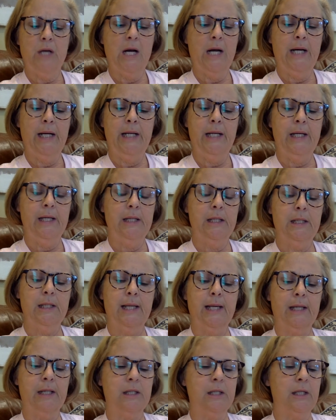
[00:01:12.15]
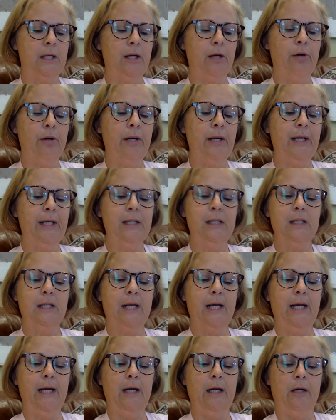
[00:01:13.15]
tiny insects skittering and
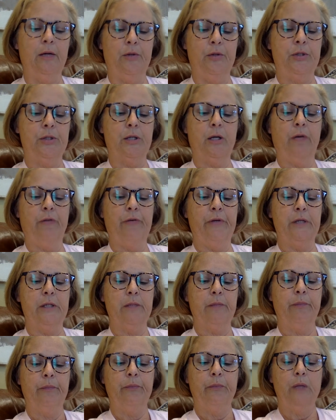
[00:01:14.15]
skating on the surface.